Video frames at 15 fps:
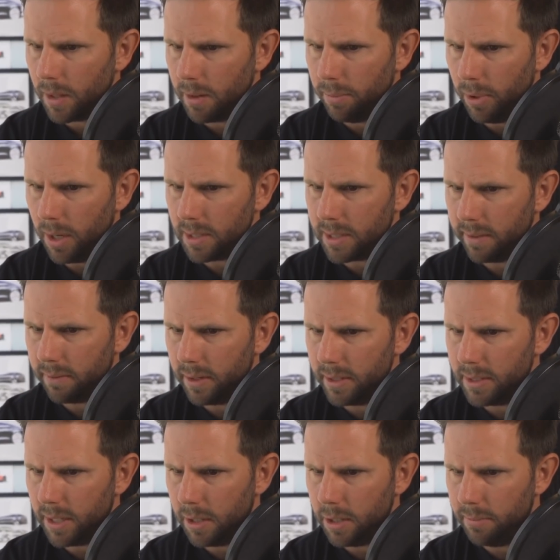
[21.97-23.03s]
The blogs I've
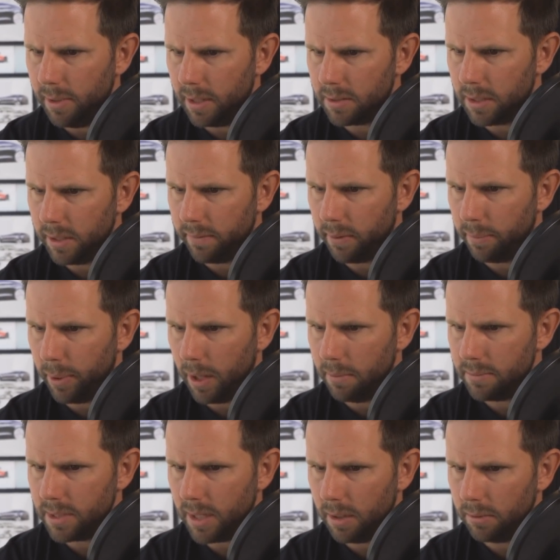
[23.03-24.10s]
read tell you about delivery
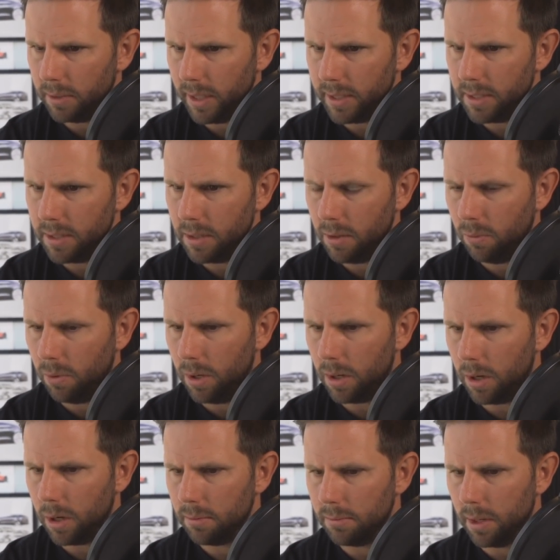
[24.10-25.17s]
problems, and I would like to know
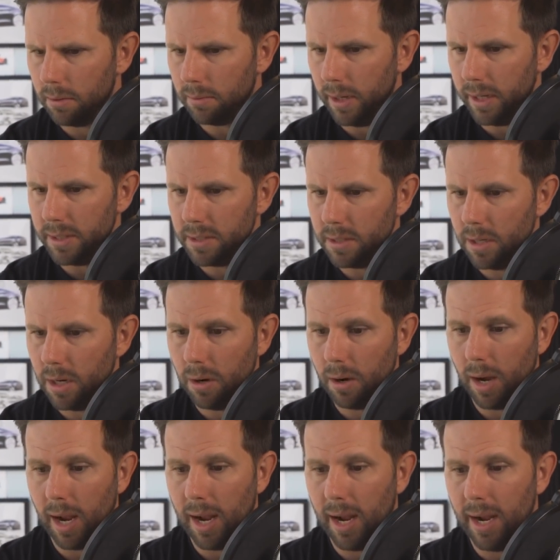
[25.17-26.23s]
what are my rights. You
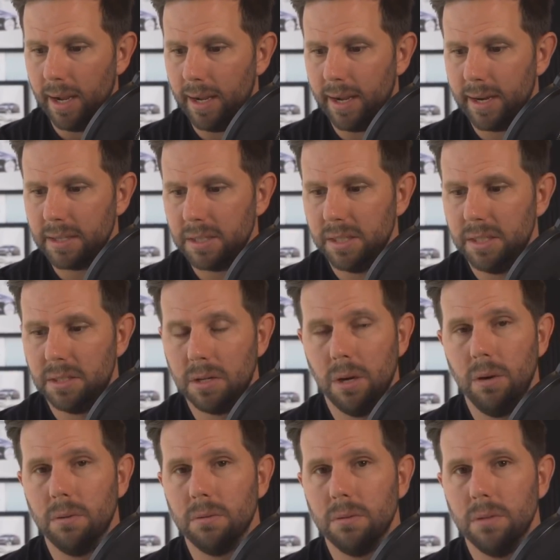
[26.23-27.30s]
know, I, I actually
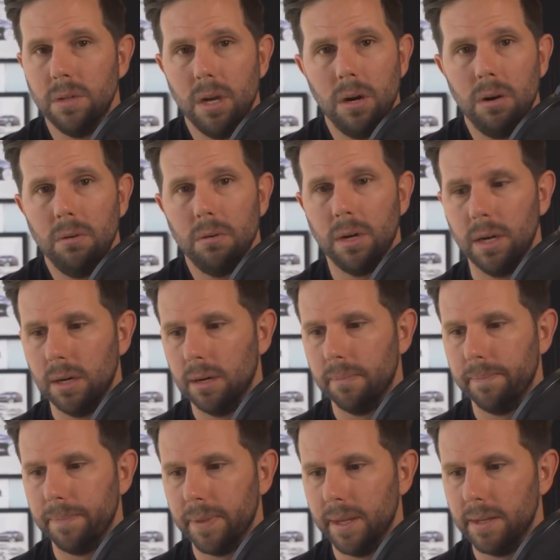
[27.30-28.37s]
don't know
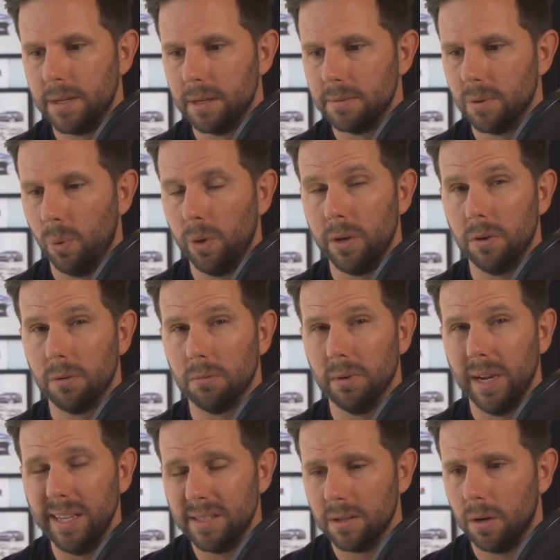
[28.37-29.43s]
um, in terms of what your
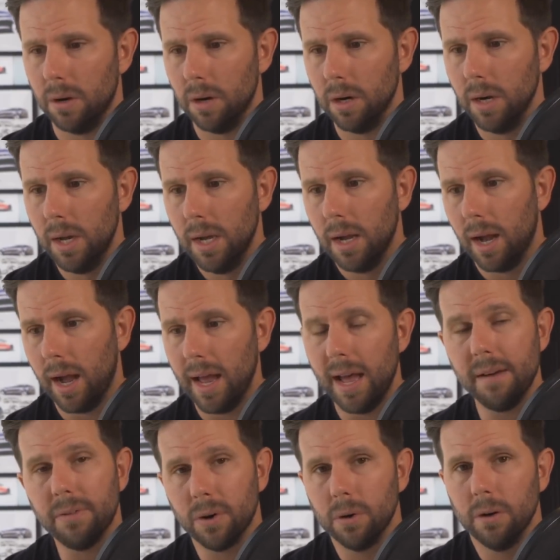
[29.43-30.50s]
rights are. I
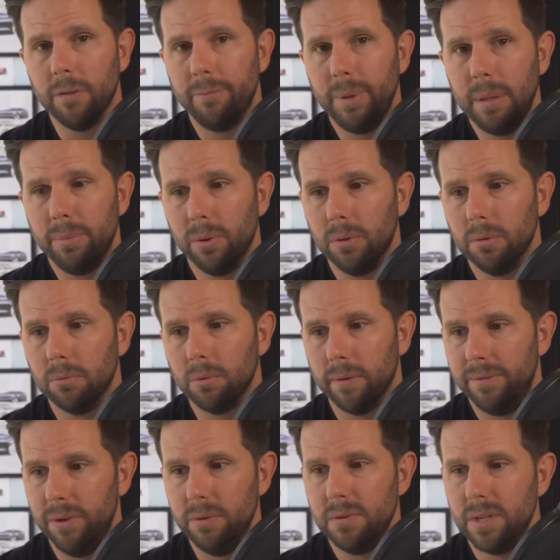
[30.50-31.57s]
have heard of people
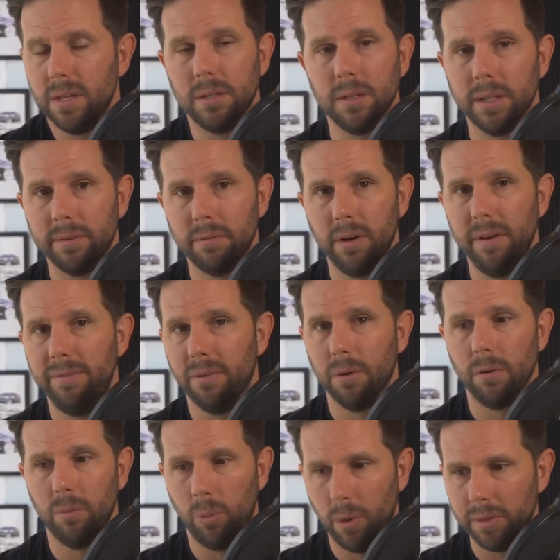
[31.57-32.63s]
refusing delivery
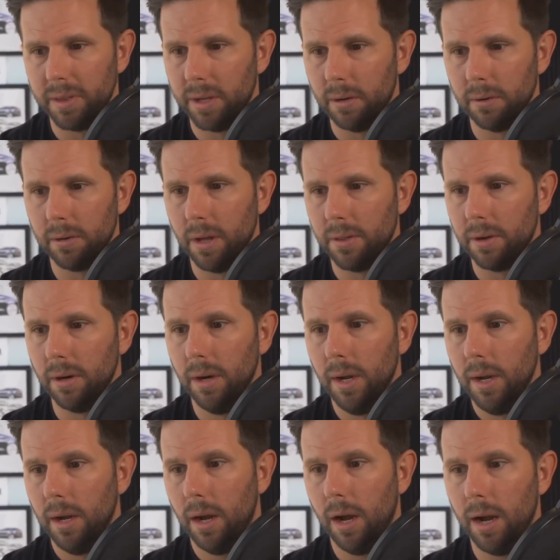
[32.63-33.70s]
for one thing or another.
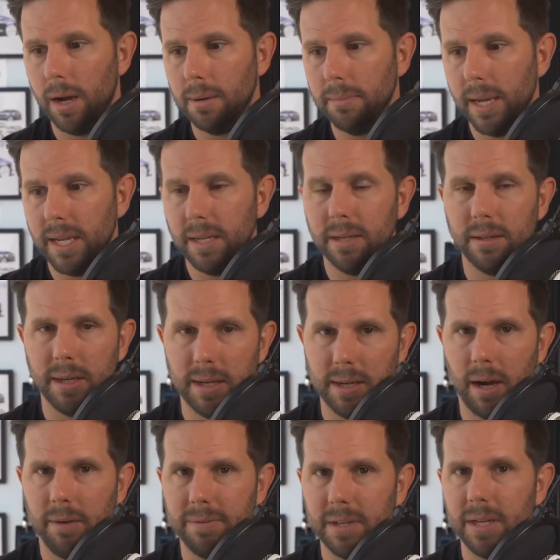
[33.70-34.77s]
Um, and,
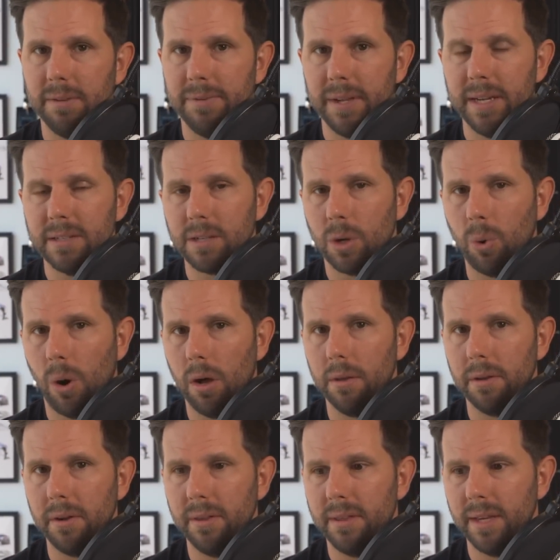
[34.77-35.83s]
and often if it is a
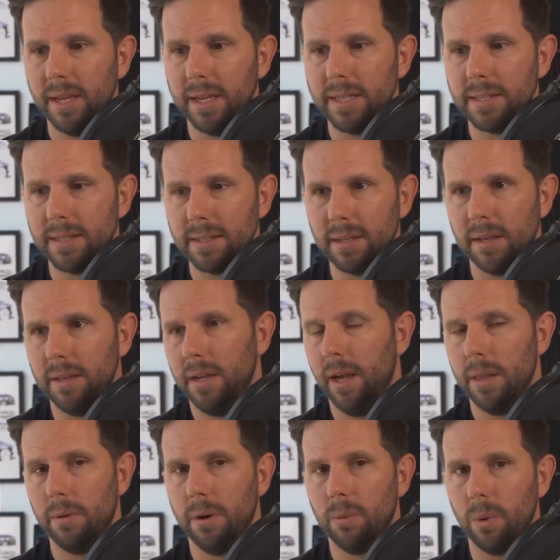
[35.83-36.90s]
quality thing, it's, it's on the
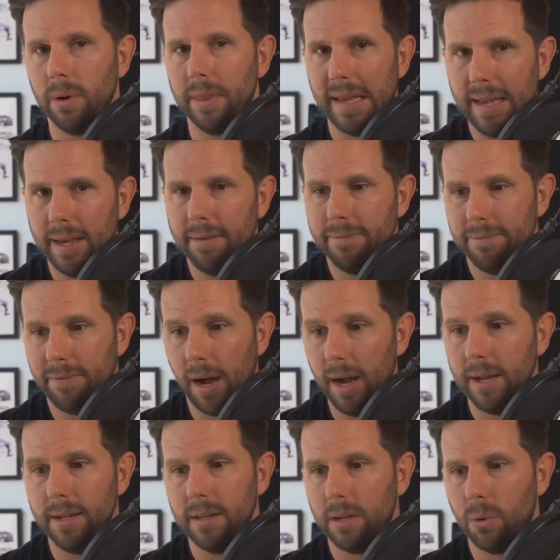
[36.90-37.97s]
other end where they
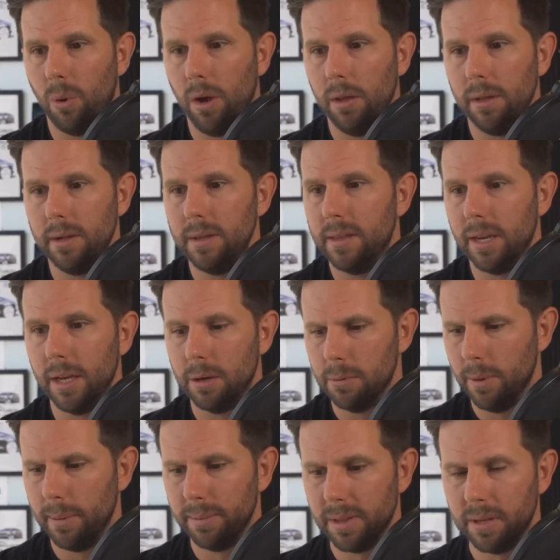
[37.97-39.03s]
find the quality thing. And
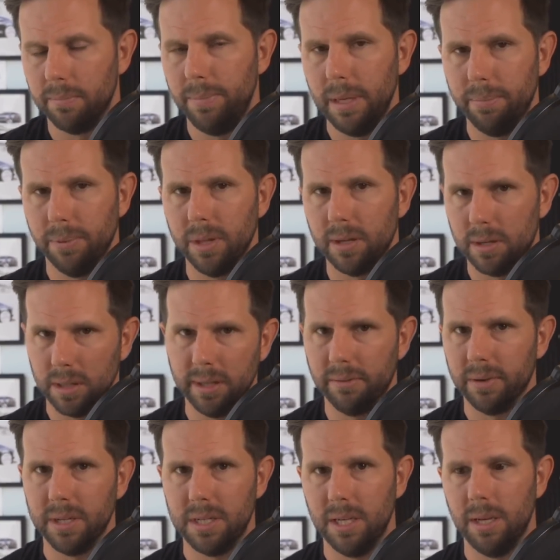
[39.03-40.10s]
remember, the people, the
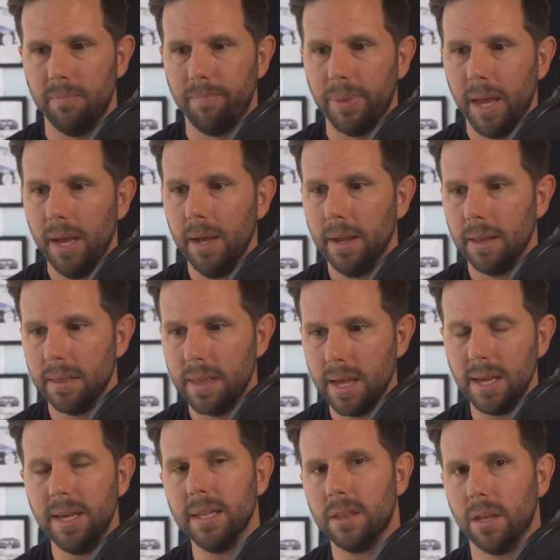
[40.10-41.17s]
delivery team,
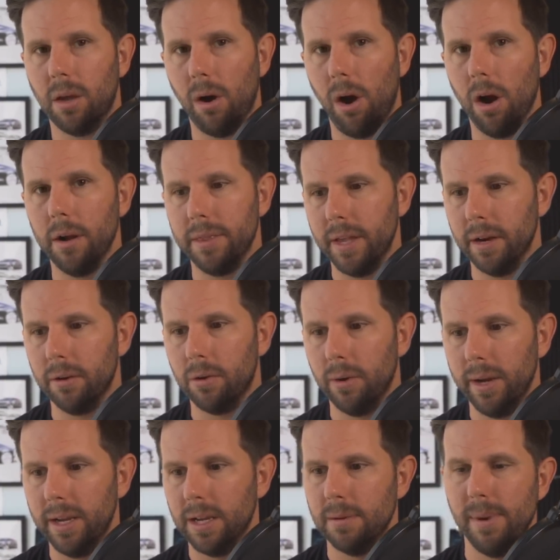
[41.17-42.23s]
they get the car and they're
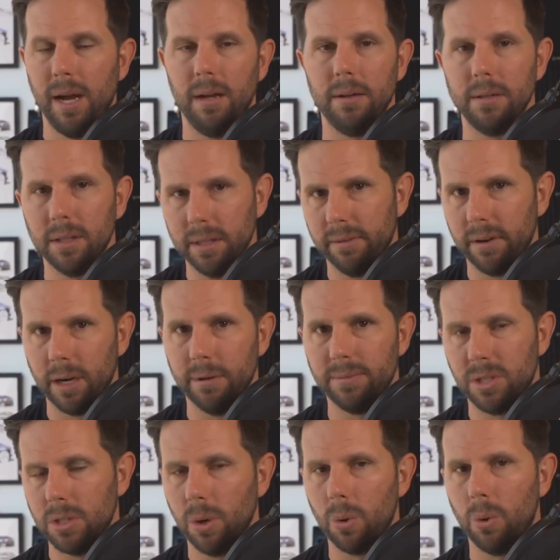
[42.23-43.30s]
cranking them out and delivering them
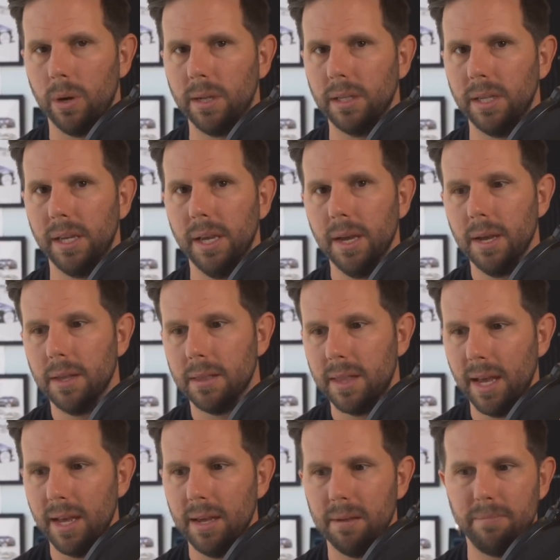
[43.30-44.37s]
so quickly.
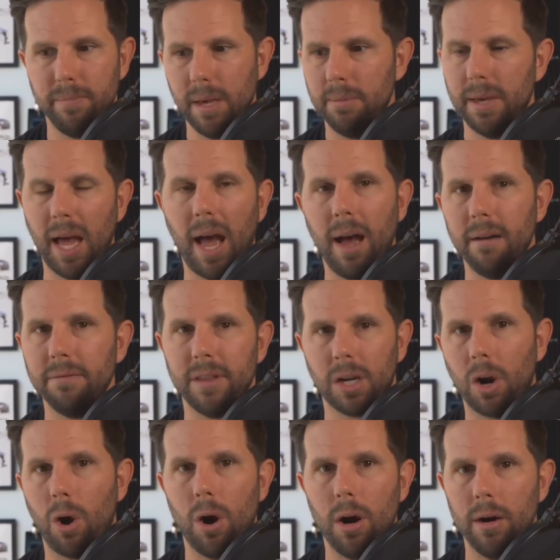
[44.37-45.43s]
They maybe have the
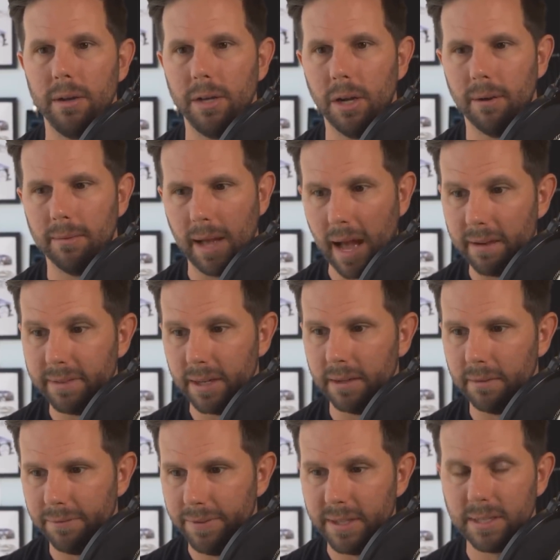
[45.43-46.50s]
car, you know, have
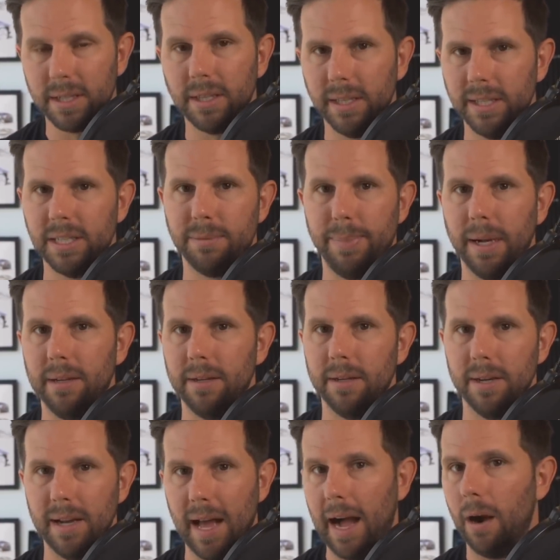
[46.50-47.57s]
it physically
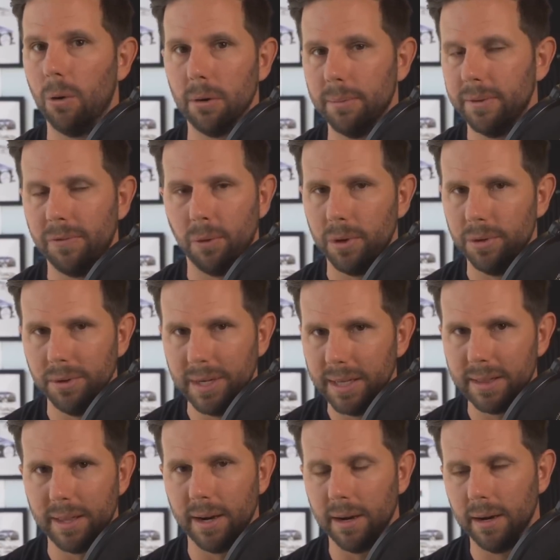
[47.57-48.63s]
inspected an hour before you
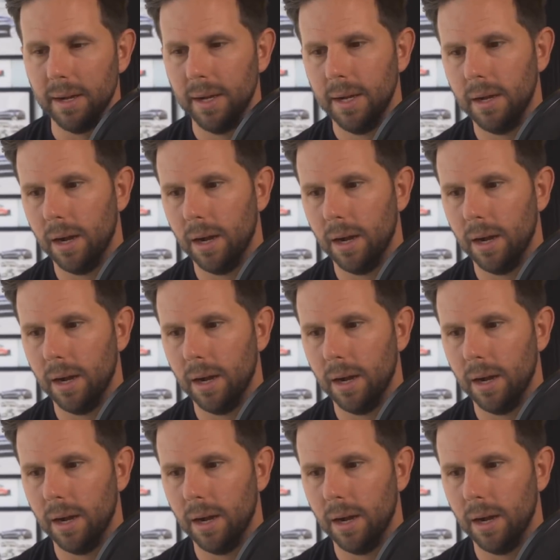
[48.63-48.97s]
get there.